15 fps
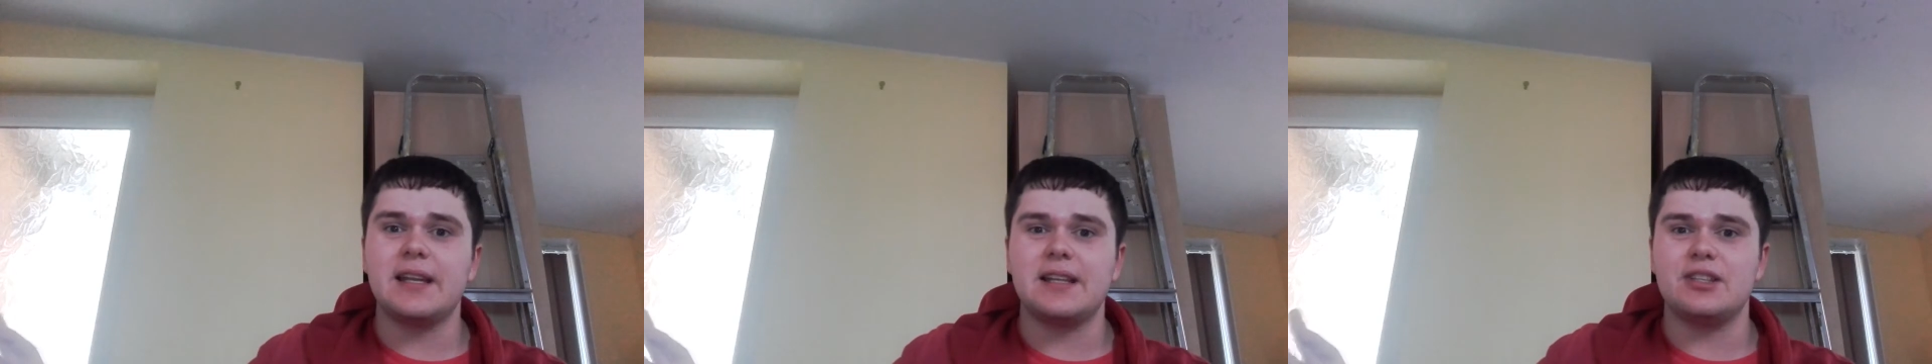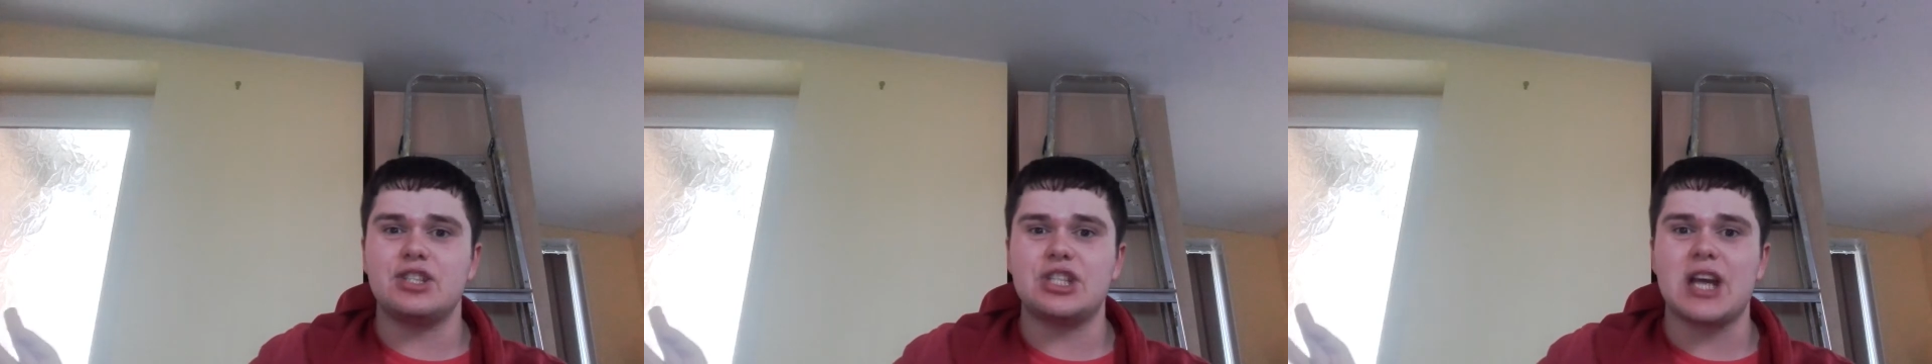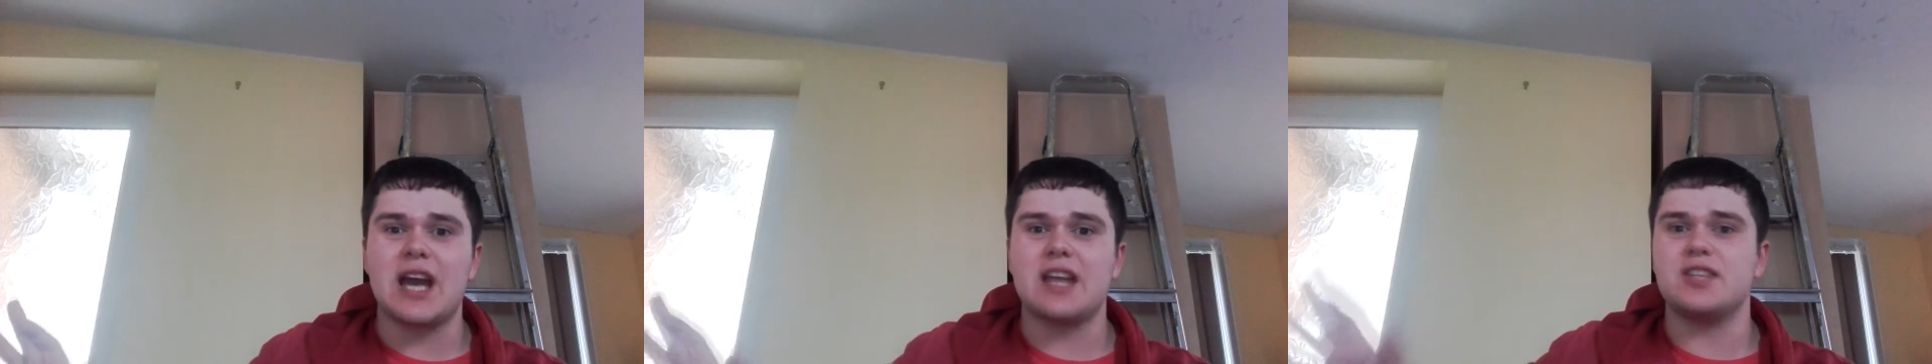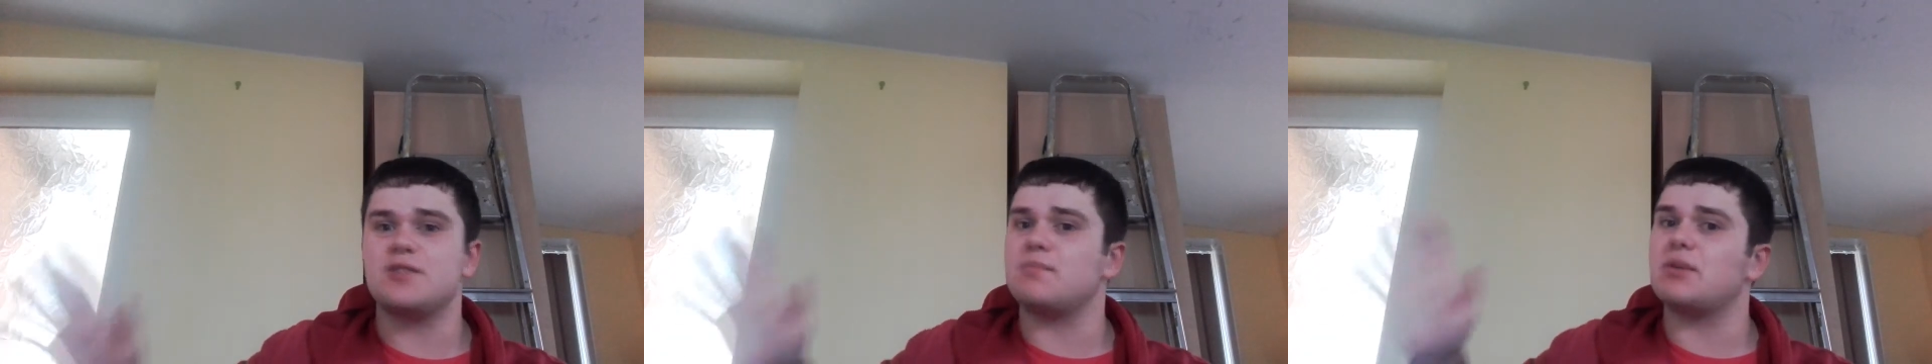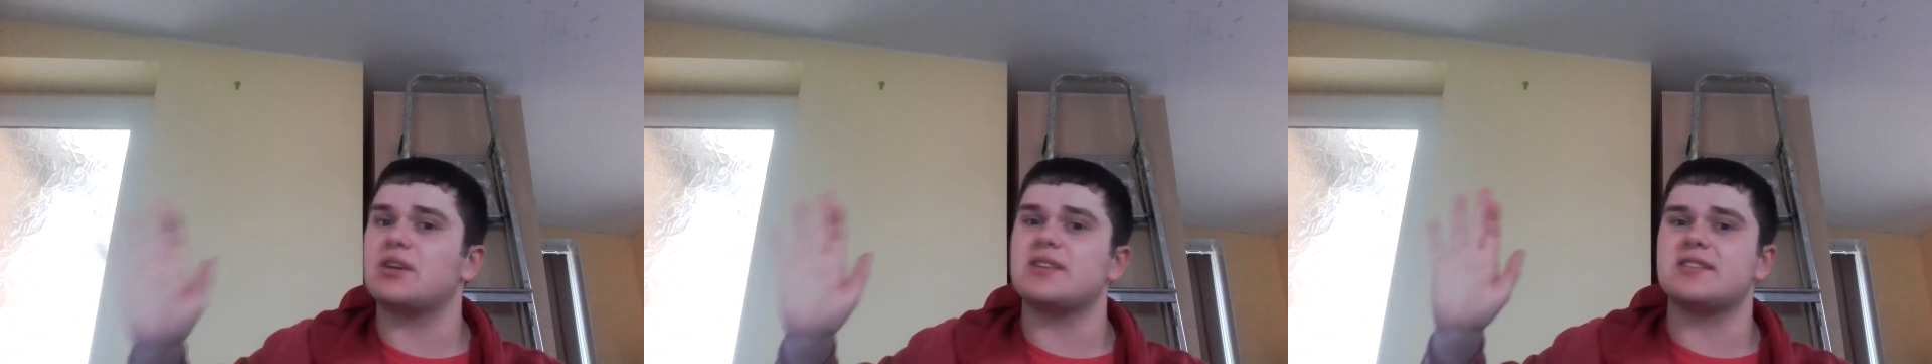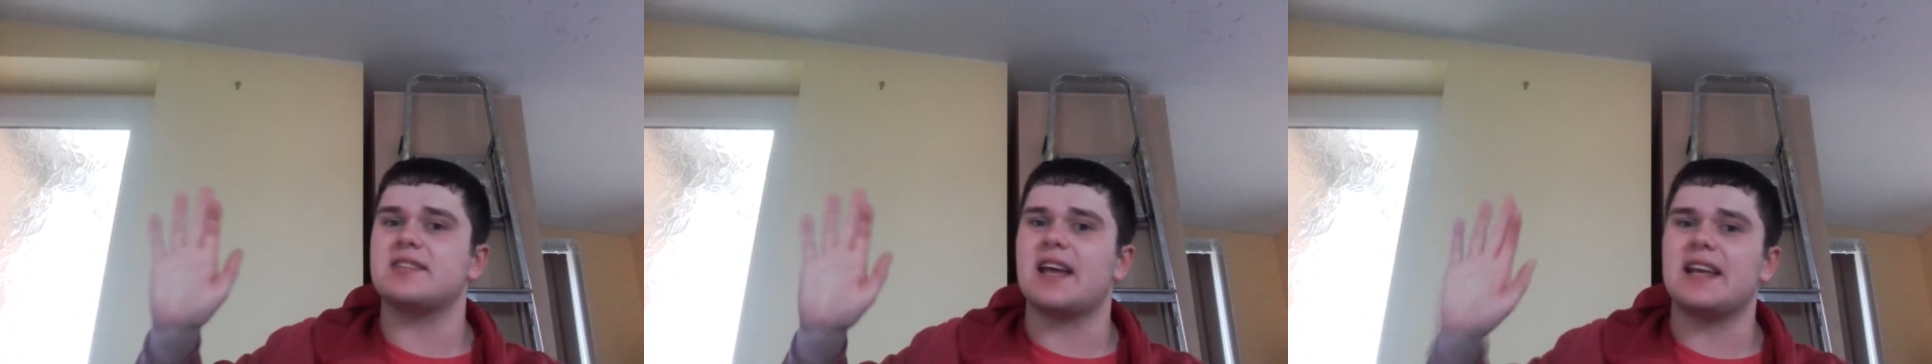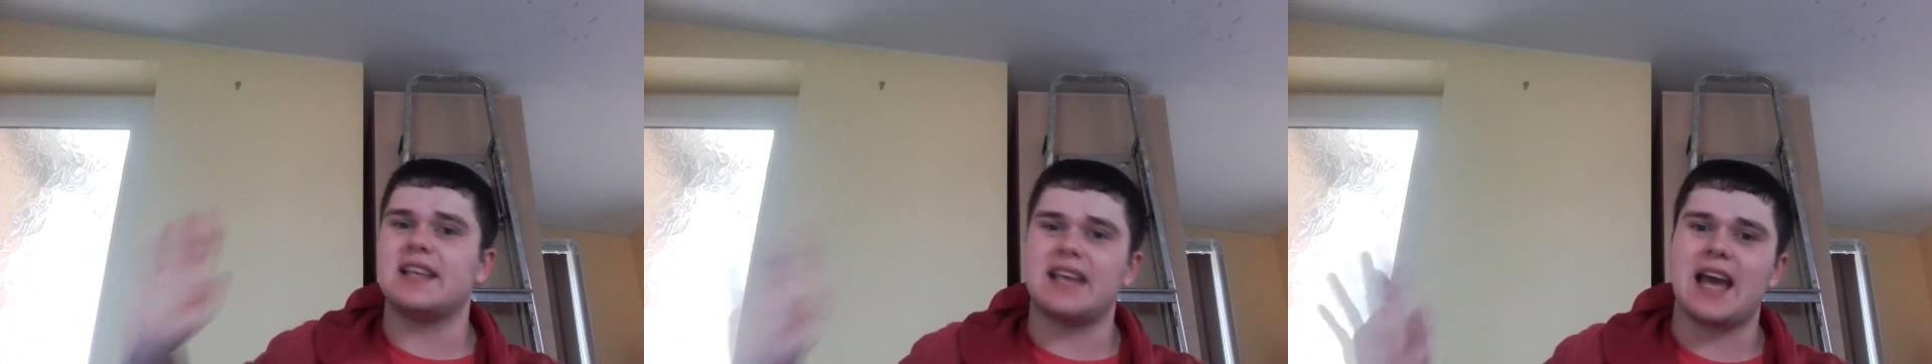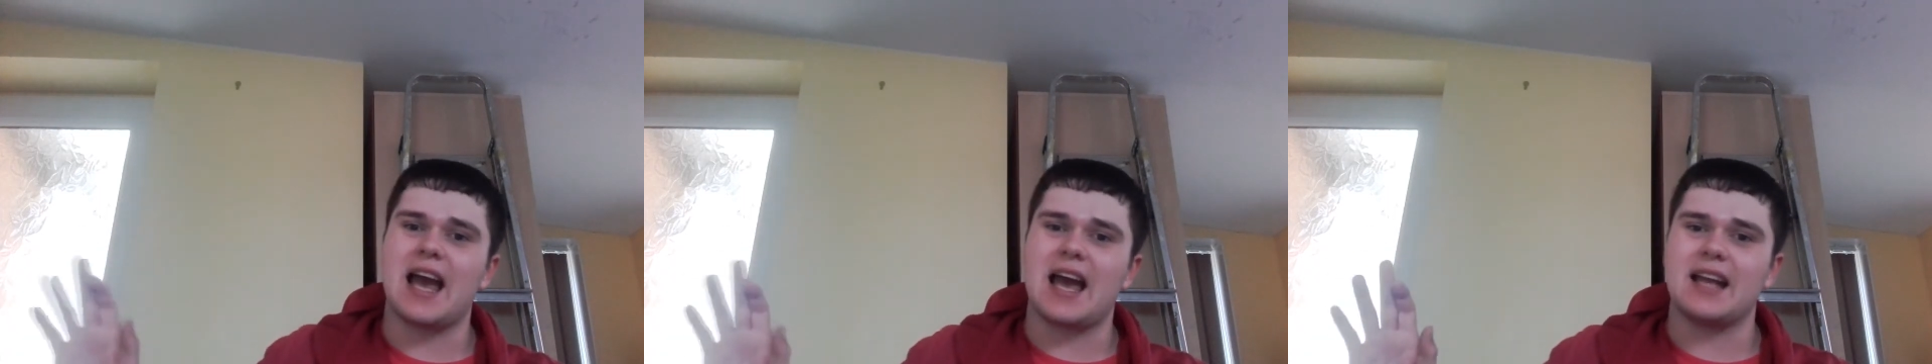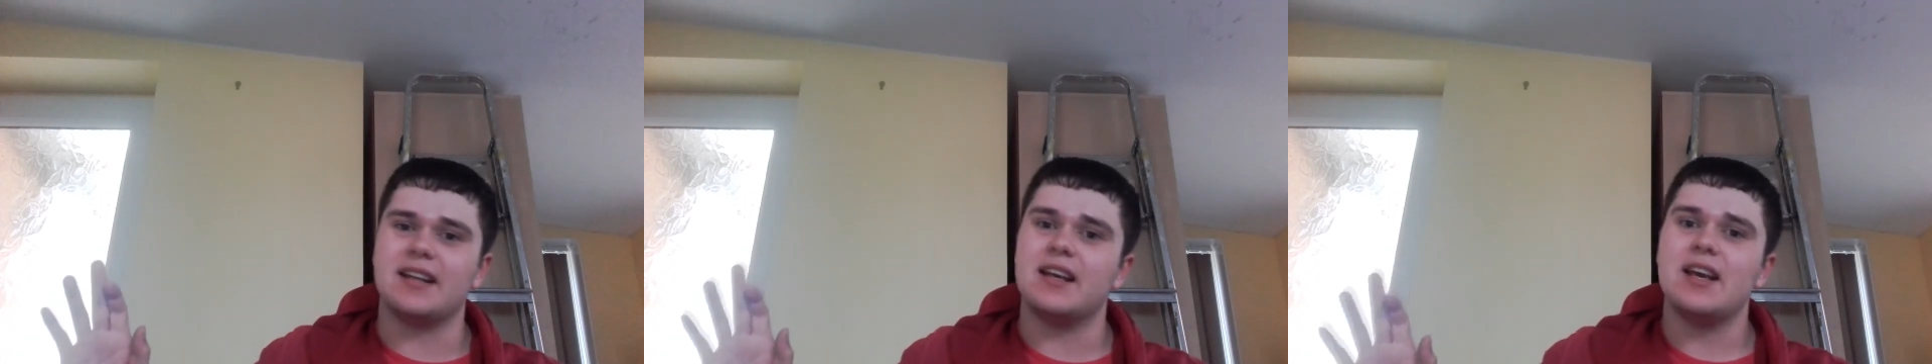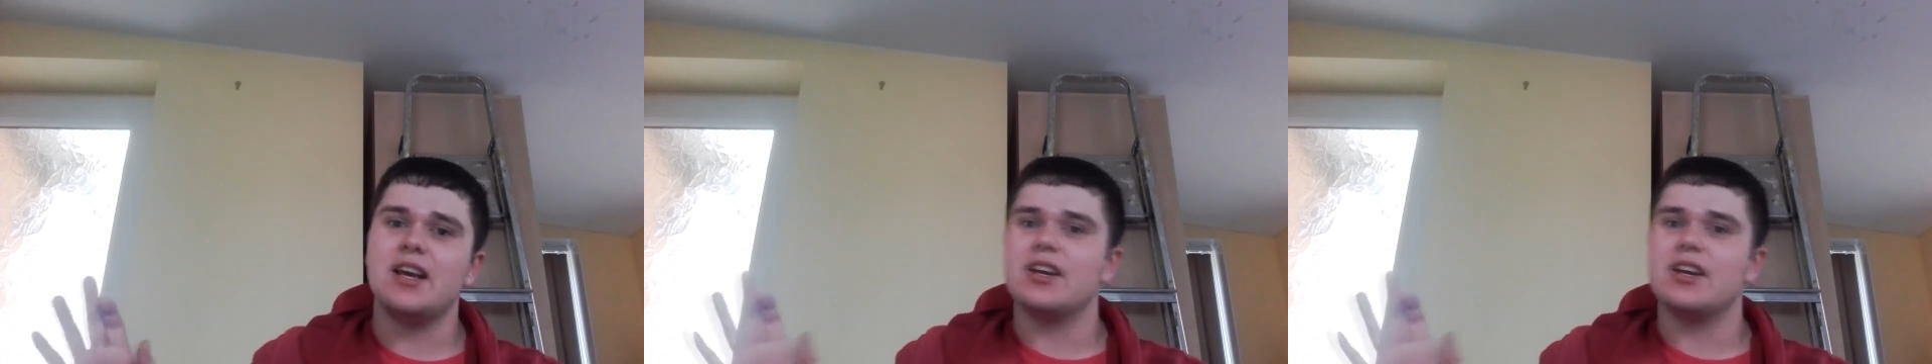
in change because they can.